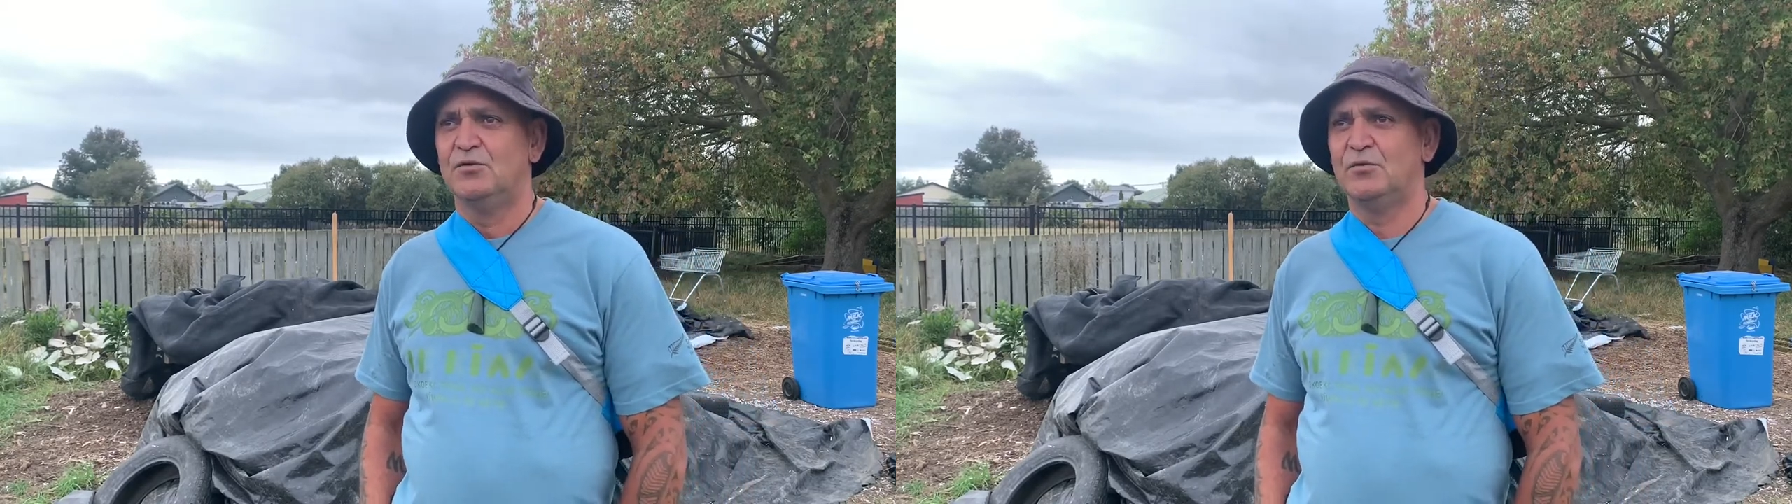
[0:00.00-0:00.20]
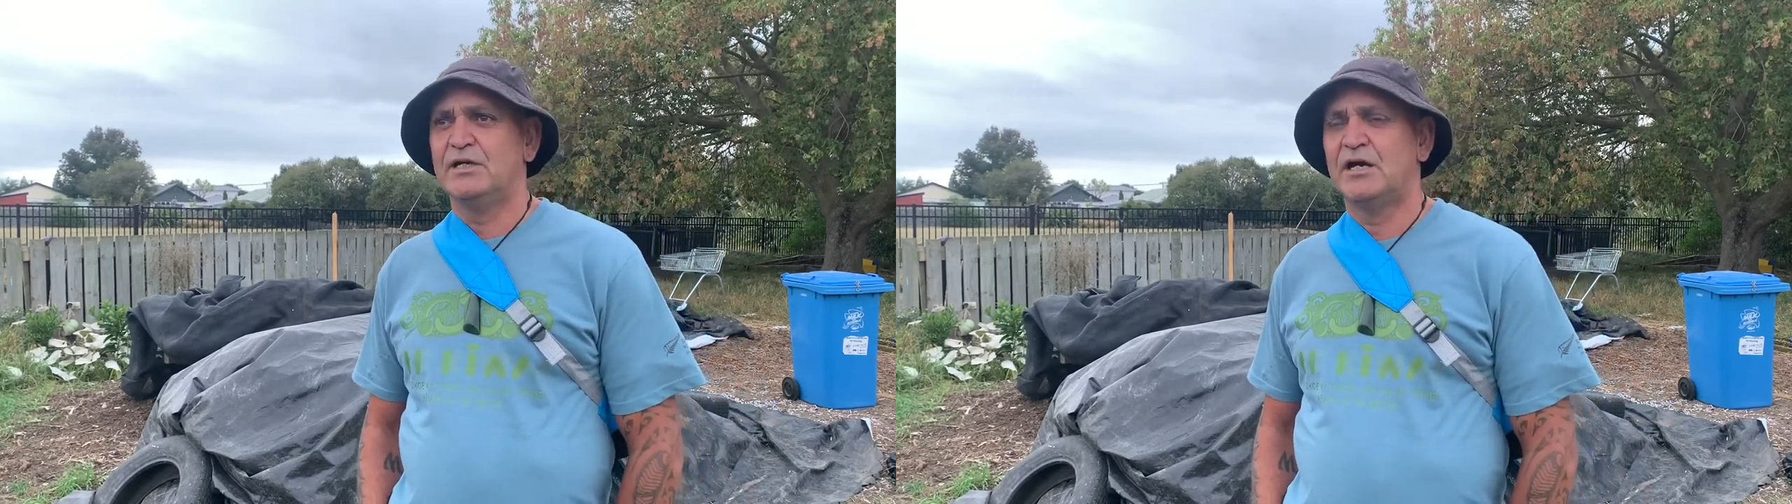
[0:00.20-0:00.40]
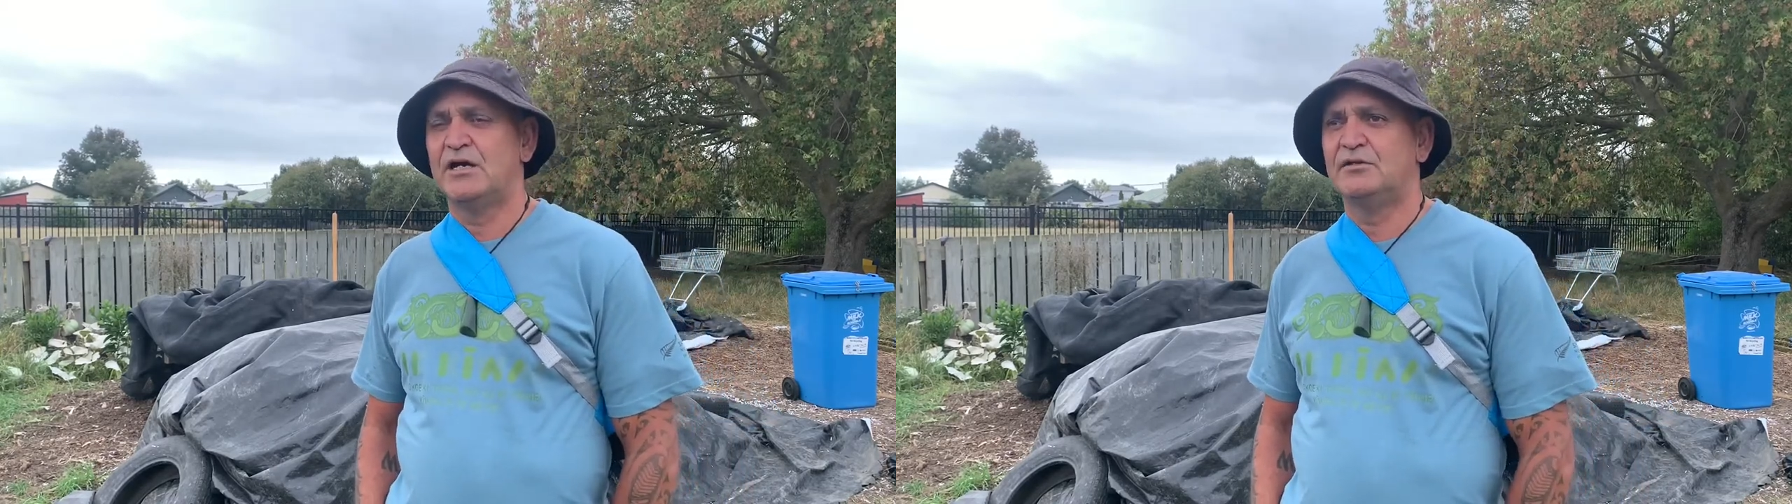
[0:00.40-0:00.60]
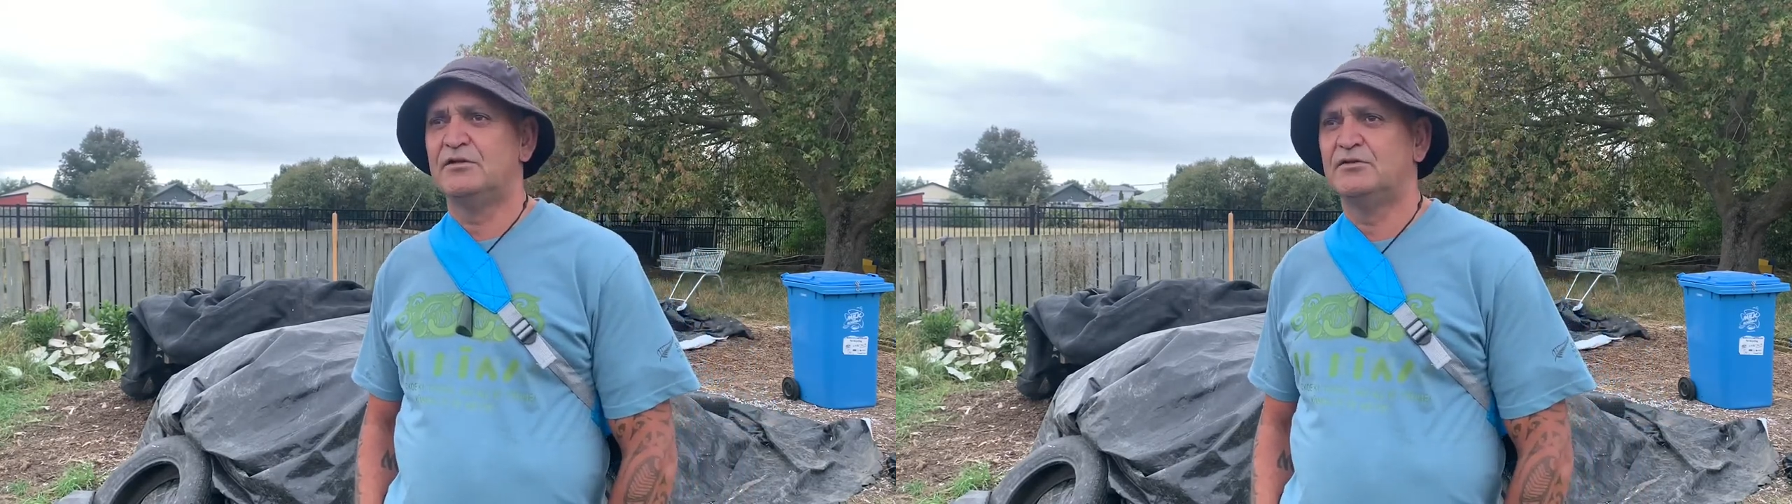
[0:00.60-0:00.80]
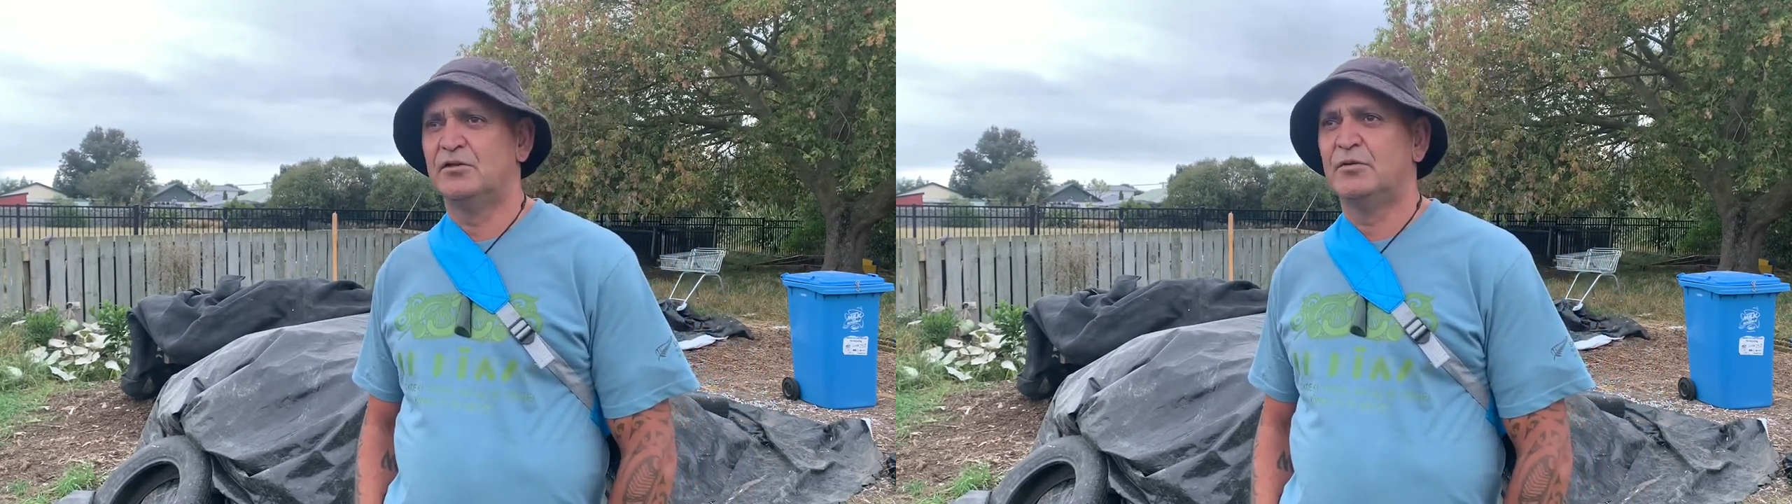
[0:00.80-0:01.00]
we are
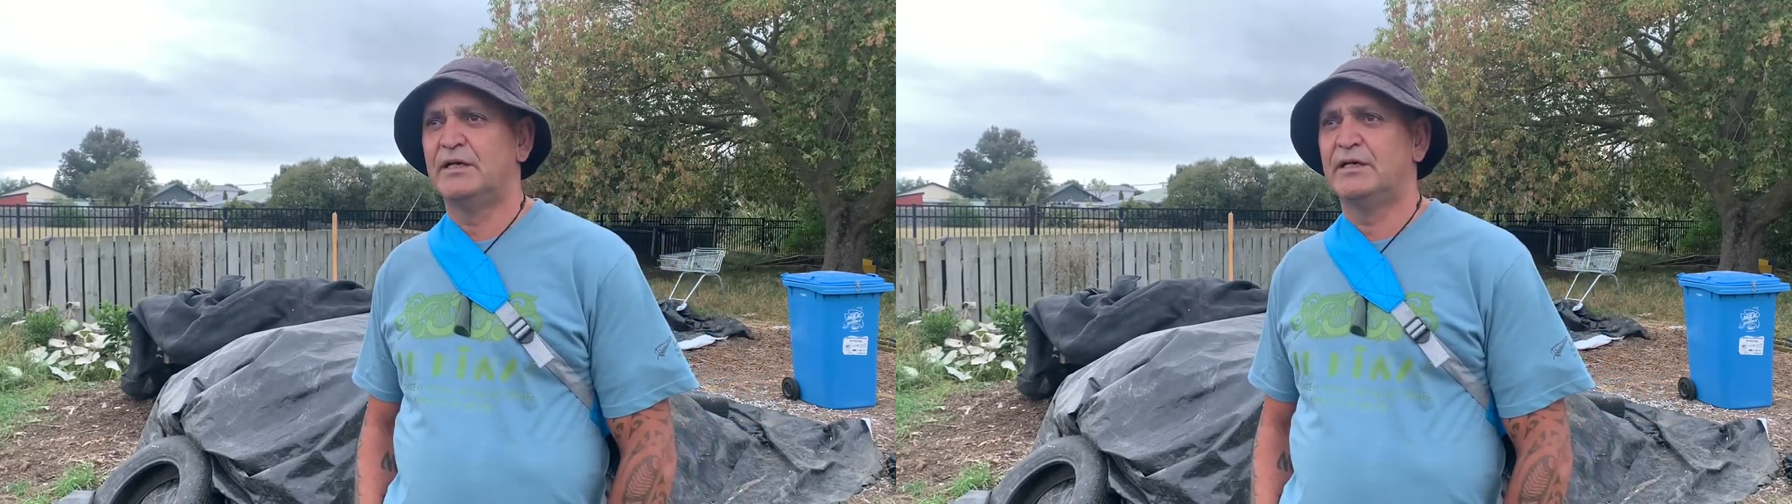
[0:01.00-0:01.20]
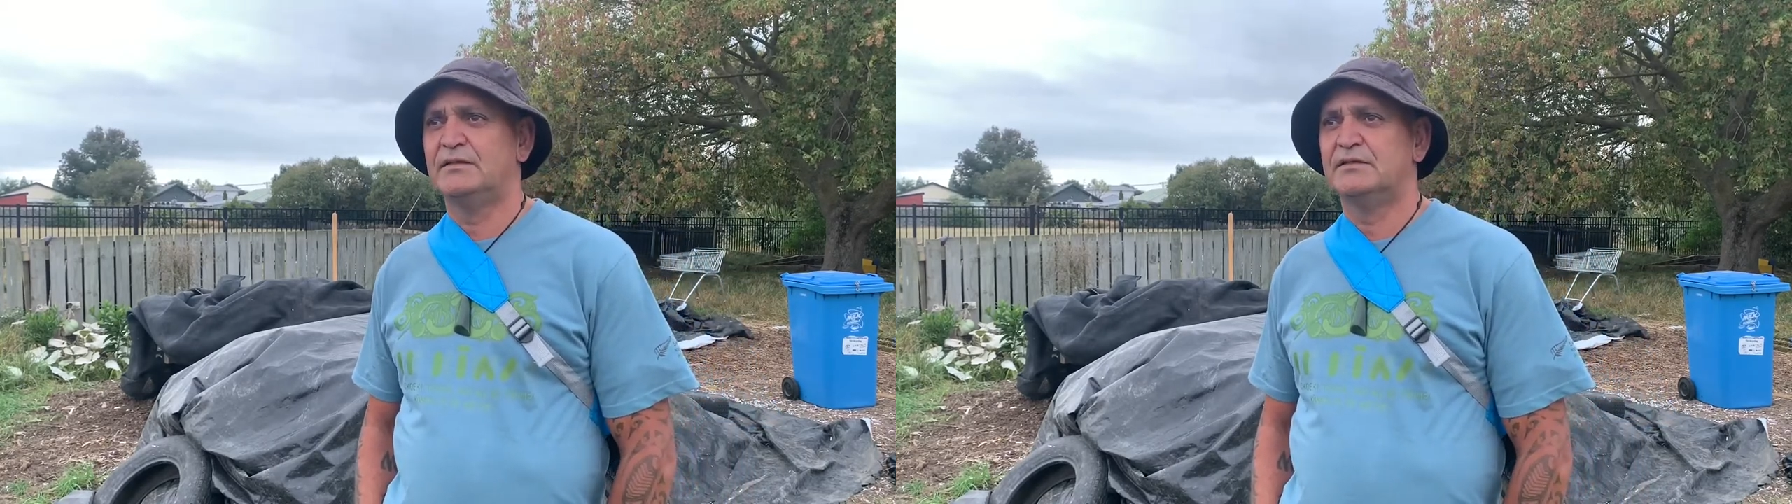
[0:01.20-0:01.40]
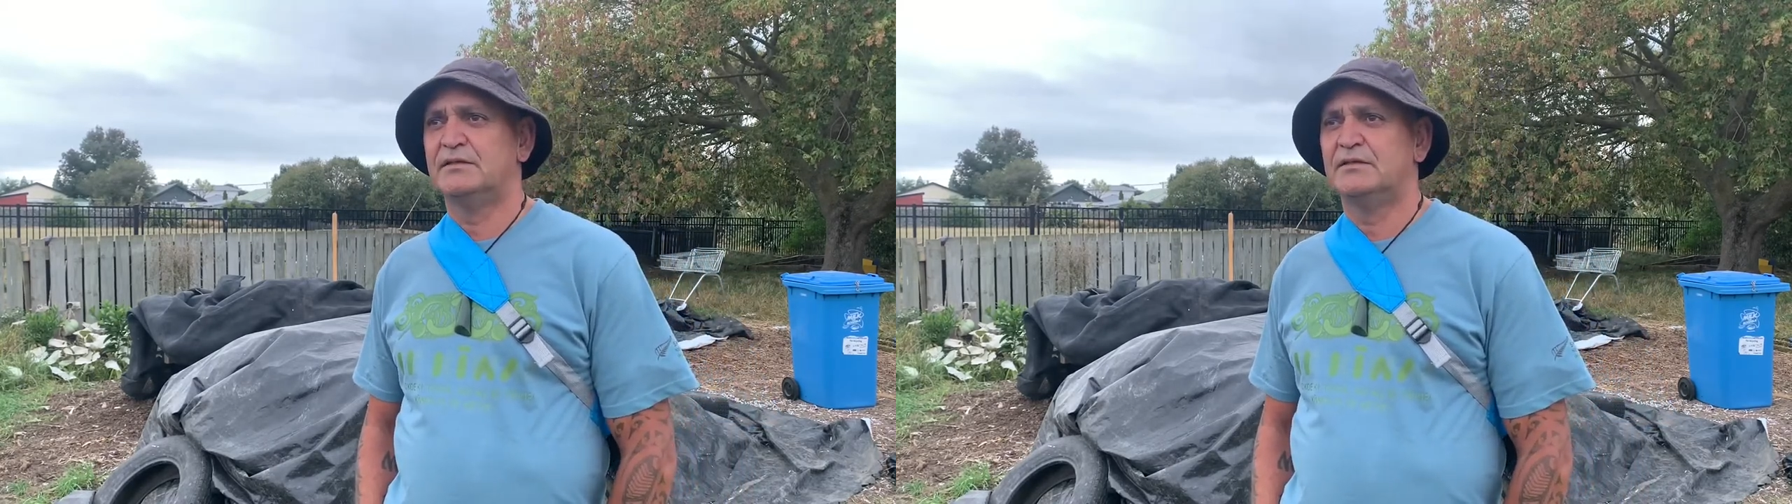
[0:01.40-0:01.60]
only doing,